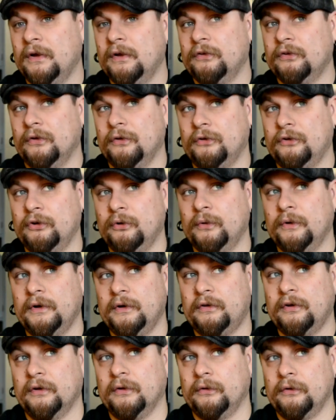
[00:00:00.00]
So do it
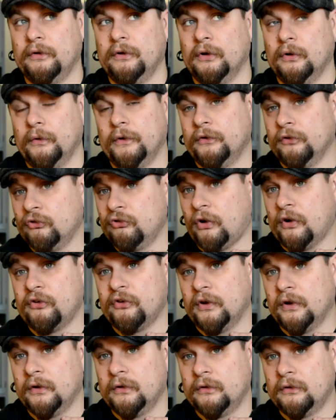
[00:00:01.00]
until you know it's
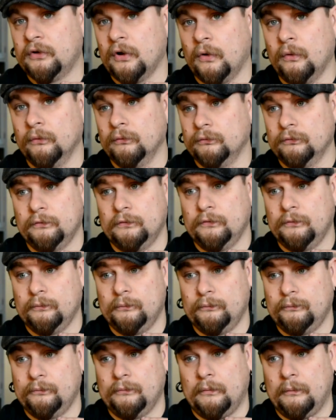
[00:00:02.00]
stretching. Don't
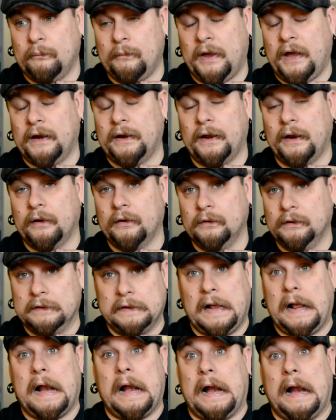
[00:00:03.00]
manhandle it.
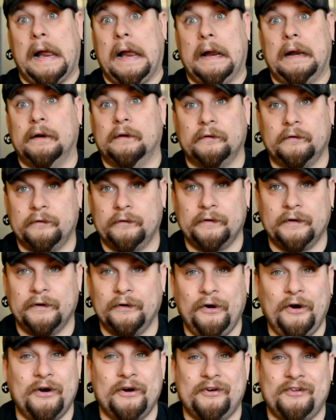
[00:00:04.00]
You're going
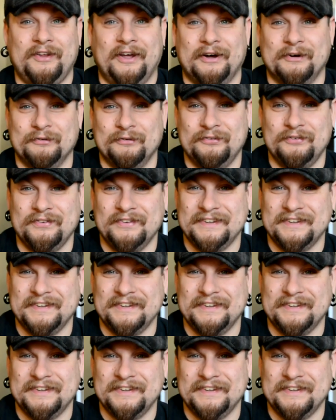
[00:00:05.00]
to hurt yourself.